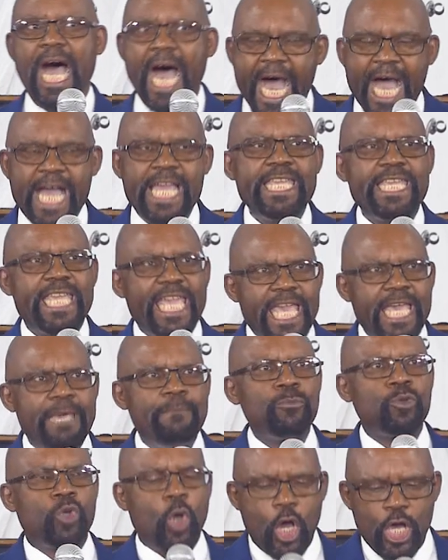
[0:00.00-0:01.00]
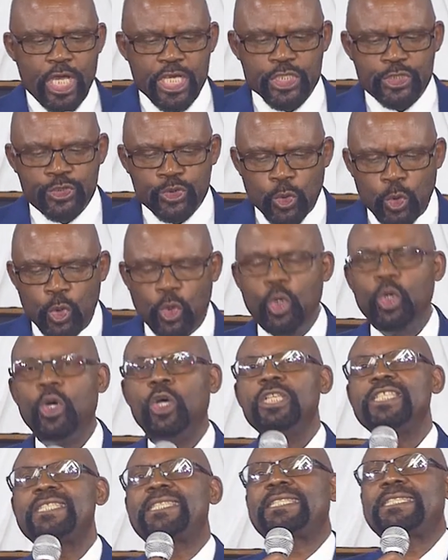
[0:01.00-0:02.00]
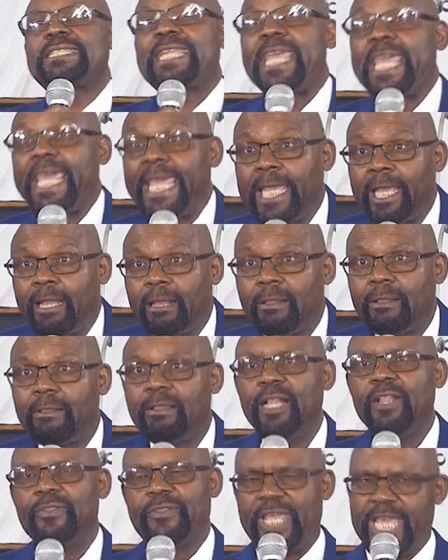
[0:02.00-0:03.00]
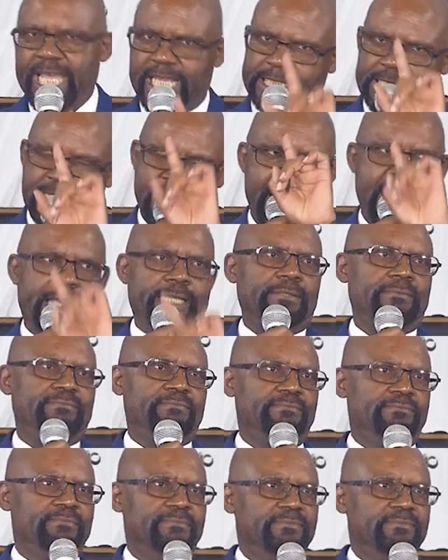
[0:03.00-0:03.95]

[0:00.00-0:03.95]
I am going to steal the headline.